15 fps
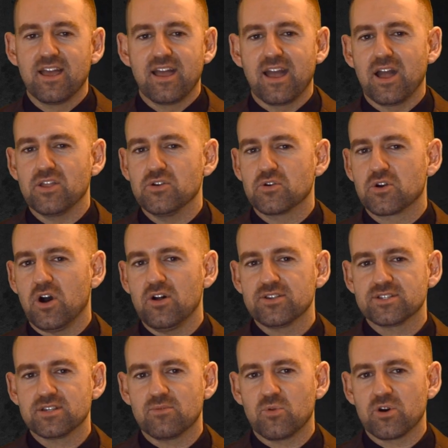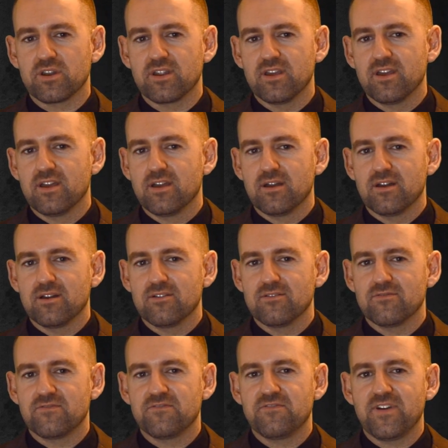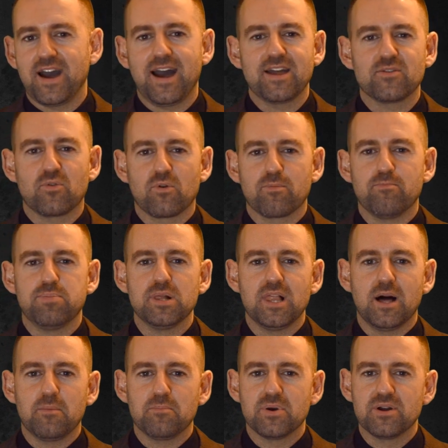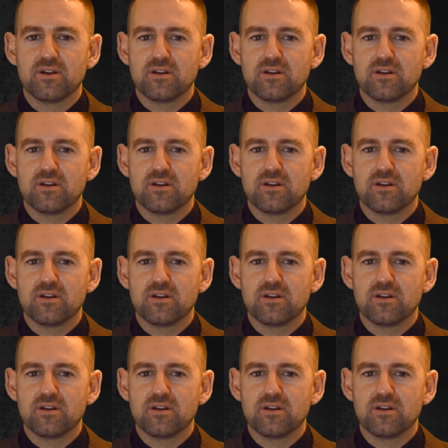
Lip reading: and you call someone fat or plump,